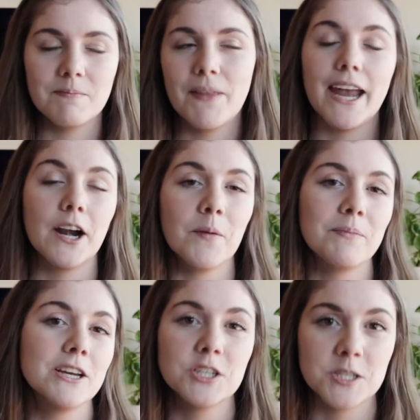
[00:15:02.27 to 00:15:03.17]
I don't know,
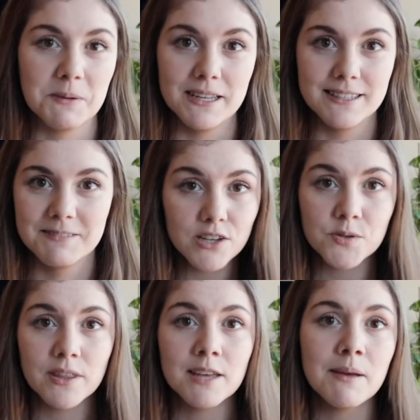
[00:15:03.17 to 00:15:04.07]
it just depends.
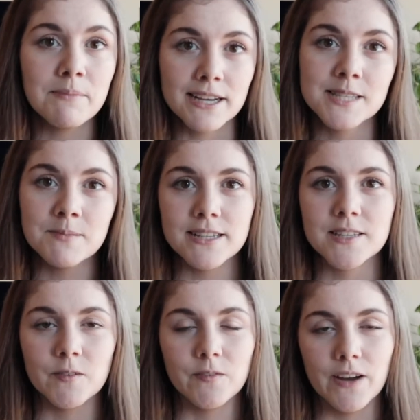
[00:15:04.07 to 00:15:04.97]
So I think my biggest piece
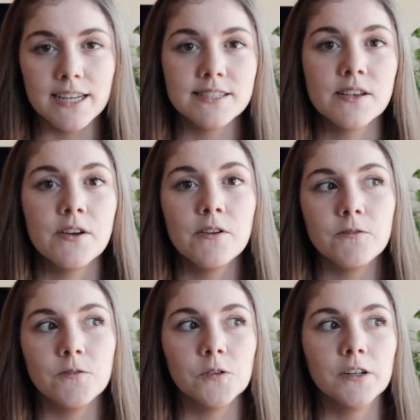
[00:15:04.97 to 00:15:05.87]
of advice
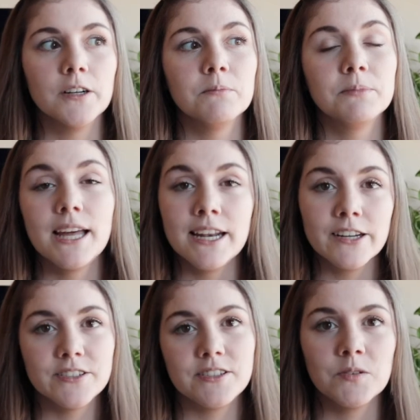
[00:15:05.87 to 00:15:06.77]
for planning
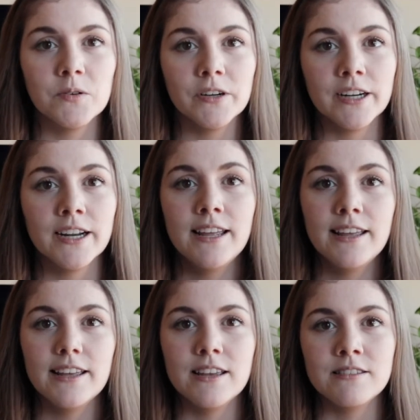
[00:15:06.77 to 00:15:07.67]
your seed order
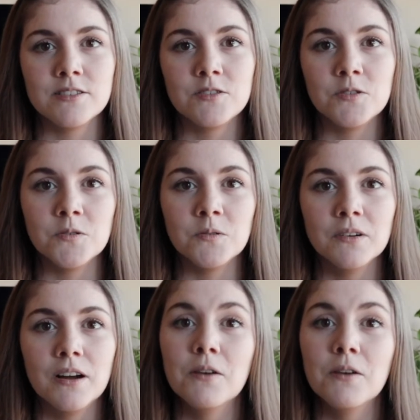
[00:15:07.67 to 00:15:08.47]
is to,